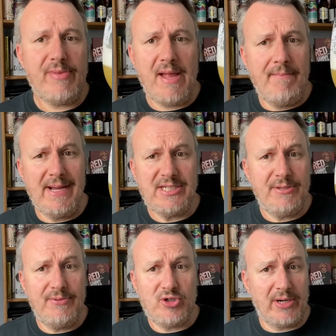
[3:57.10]
Makes
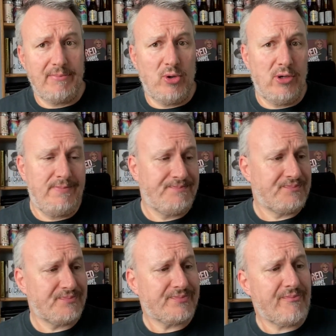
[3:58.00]
you drink more,
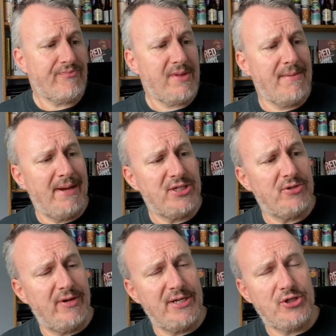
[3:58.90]
makes
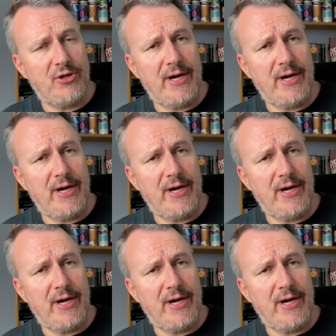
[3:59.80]
you really enjoy